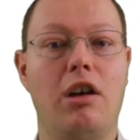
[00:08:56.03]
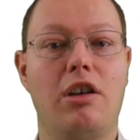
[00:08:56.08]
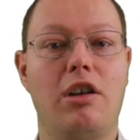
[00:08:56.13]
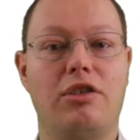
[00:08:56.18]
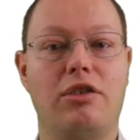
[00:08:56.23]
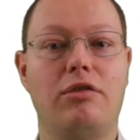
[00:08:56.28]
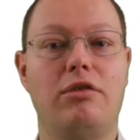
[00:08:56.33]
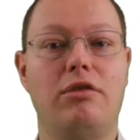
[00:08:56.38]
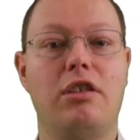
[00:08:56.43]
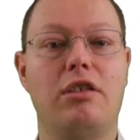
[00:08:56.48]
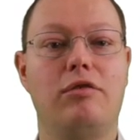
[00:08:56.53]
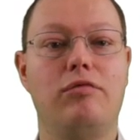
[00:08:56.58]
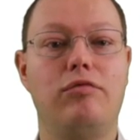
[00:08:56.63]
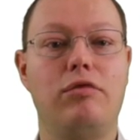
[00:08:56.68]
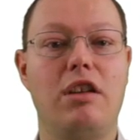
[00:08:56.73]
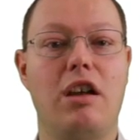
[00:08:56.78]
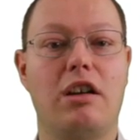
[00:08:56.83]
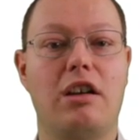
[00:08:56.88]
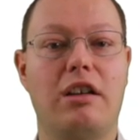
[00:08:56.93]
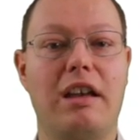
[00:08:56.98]
so that
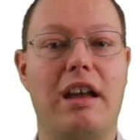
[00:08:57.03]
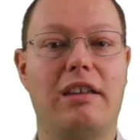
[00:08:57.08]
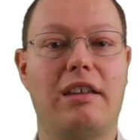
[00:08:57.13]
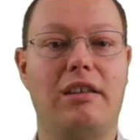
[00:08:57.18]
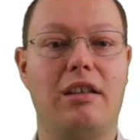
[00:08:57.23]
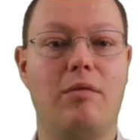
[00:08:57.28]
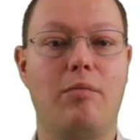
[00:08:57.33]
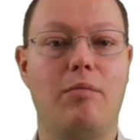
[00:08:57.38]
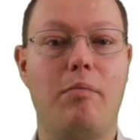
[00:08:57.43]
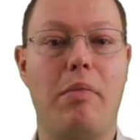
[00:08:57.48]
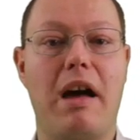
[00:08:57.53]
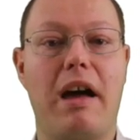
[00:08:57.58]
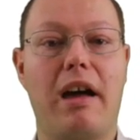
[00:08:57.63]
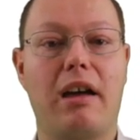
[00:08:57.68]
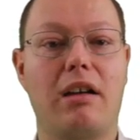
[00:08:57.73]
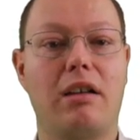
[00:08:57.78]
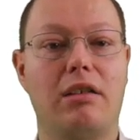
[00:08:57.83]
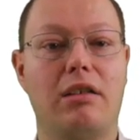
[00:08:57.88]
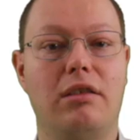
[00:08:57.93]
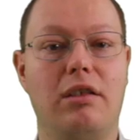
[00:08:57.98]
we are getting
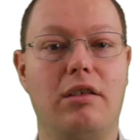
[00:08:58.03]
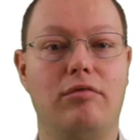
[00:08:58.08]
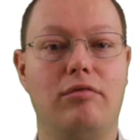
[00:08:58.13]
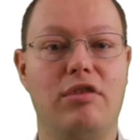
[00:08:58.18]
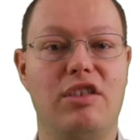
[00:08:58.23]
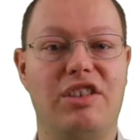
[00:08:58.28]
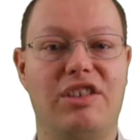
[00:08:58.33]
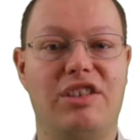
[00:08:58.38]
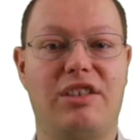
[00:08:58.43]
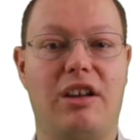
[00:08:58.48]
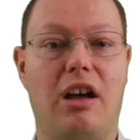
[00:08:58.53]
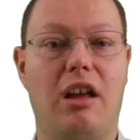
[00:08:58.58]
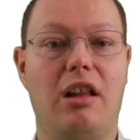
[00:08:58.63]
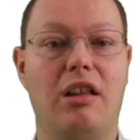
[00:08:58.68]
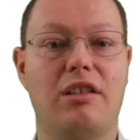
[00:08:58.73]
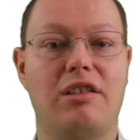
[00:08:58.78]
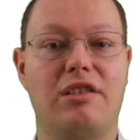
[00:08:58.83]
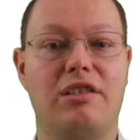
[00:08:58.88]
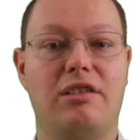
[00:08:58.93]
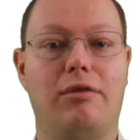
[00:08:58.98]
back the
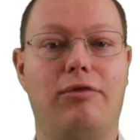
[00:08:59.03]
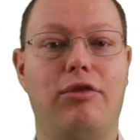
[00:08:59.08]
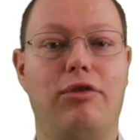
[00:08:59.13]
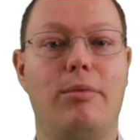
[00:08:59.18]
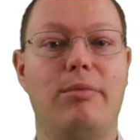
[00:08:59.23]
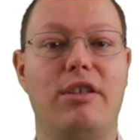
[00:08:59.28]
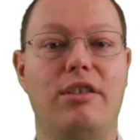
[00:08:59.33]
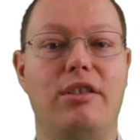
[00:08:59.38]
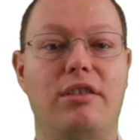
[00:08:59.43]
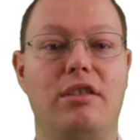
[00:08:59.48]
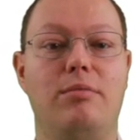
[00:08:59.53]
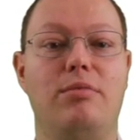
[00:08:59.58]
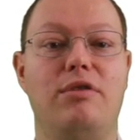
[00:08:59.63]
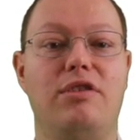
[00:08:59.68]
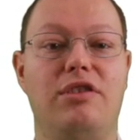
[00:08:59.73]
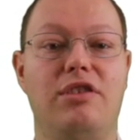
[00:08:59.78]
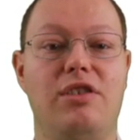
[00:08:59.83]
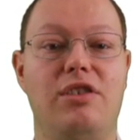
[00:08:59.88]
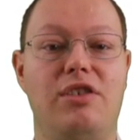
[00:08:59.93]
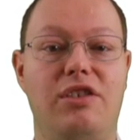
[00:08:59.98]
results from the
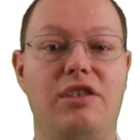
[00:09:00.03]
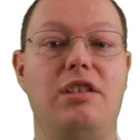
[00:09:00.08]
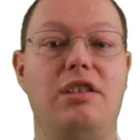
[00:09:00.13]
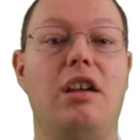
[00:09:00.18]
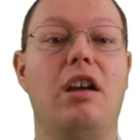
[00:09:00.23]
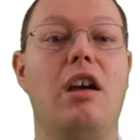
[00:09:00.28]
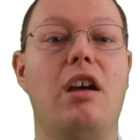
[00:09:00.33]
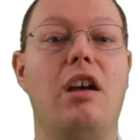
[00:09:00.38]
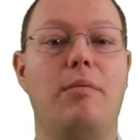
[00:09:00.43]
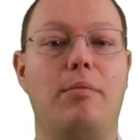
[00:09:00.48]
dbcc